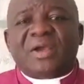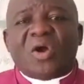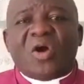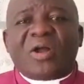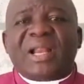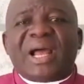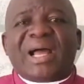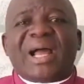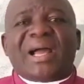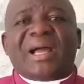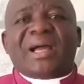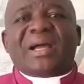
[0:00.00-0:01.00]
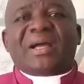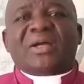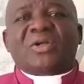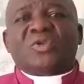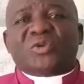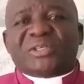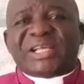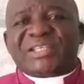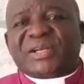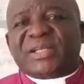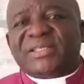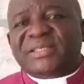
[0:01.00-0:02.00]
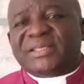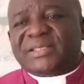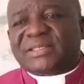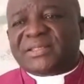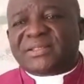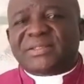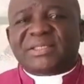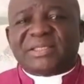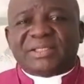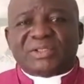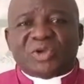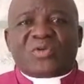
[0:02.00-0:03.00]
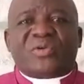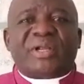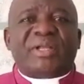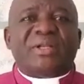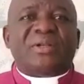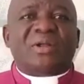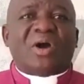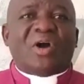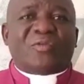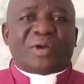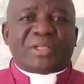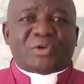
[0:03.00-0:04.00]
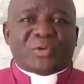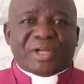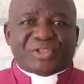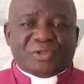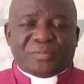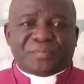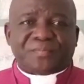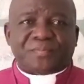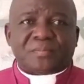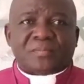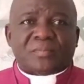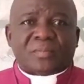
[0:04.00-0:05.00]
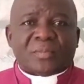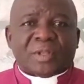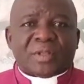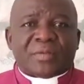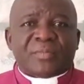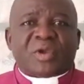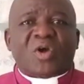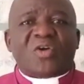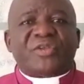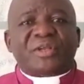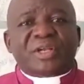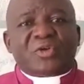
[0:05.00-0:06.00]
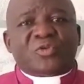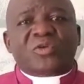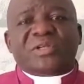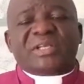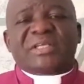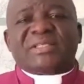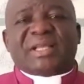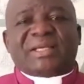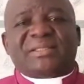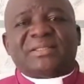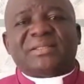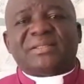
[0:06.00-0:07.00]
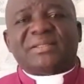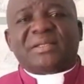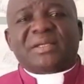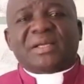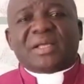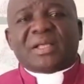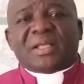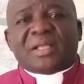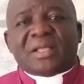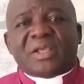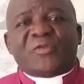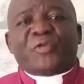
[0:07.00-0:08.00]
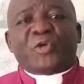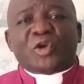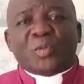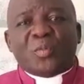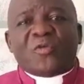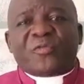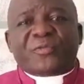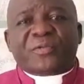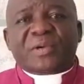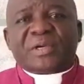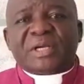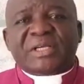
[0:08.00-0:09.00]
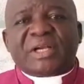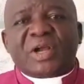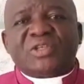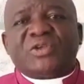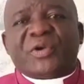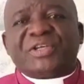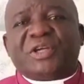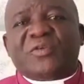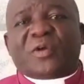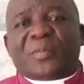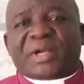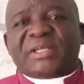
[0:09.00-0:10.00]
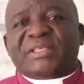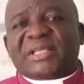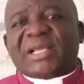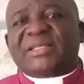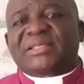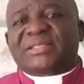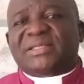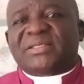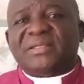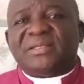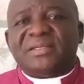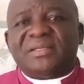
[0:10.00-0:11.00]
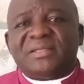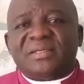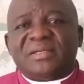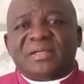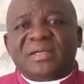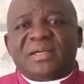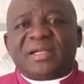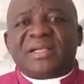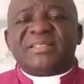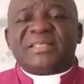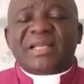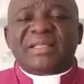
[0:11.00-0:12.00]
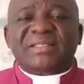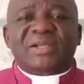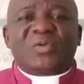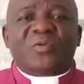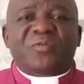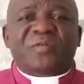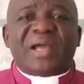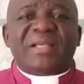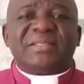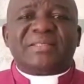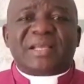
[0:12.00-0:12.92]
in order to discredit the doctrine of resurrection. Because the truth is that if you remove the resurrection from Christianity, Christianity will find